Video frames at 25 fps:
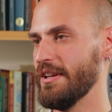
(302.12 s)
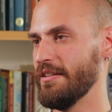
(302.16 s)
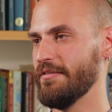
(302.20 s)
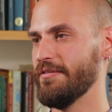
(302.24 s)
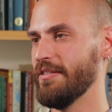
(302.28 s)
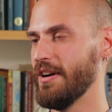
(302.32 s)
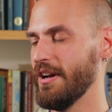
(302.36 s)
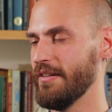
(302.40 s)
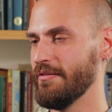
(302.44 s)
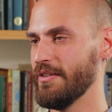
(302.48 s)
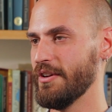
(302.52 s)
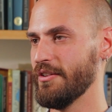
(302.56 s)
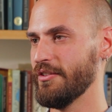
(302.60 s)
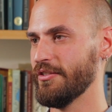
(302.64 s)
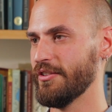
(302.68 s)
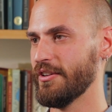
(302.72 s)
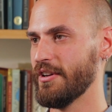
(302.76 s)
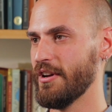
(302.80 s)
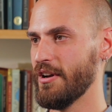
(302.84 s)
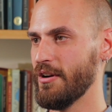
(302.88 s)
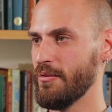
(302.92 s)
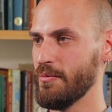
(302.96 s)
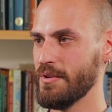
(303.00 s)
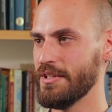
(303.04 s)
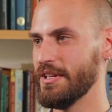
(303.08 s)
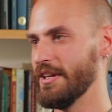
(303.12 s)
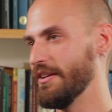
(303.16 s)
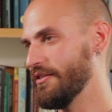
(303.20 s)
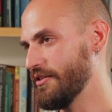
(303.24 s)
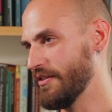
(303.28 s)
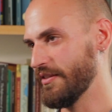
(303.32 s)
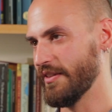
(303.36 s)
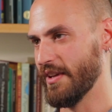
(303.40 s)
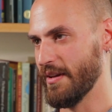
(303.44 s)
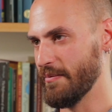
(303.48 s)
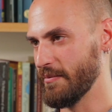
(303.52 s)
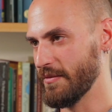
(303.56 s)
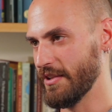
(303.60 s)
it 5 years ago, we teach the
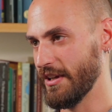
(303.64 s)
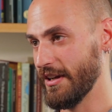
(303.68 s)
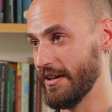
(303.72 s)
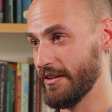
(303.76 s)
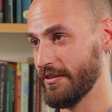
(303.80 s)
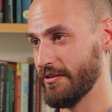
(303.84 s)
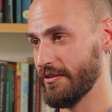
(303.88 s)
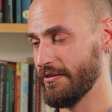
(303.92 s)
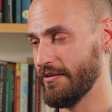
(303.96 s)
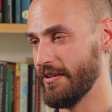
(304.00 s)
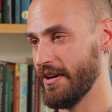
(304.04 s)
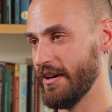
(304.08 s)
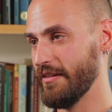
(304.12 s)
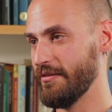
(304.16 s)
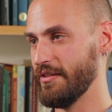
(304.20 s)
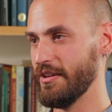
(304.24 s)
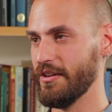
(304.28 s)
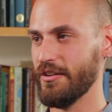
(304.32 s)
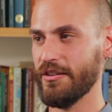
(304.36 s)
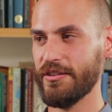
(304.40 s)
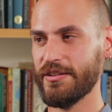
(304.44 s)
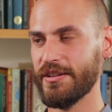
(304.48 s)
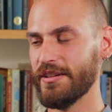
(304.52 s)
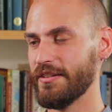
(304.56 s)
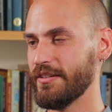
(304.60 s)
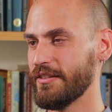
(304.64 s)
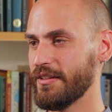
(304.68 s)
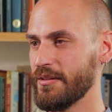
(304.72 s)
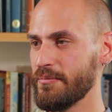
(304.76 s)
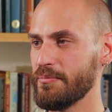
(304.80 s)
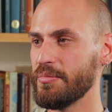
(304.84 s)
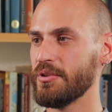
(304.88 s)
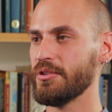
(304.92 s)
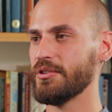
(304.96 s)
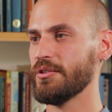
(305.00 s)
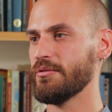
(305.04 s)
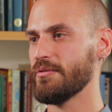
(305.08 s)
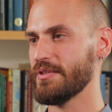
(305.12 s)
same class for 5 years, it's
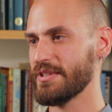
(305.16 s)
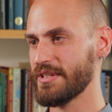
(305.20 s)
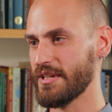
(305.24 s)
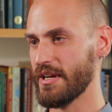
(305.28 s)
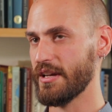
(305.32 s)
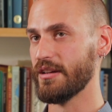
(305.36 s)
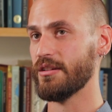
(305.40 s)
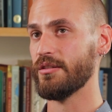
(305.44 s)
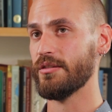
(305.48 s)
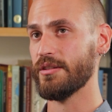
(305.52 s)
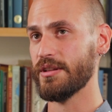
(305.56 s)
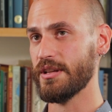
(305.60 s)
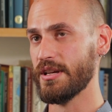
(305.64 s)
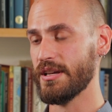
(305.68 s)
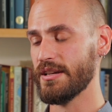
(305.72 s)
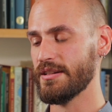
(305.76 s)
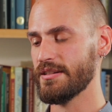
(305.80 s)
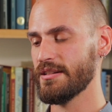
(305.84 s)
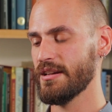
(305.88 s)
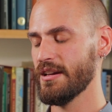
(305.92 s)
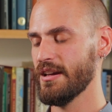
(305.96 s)
simple to recycle these.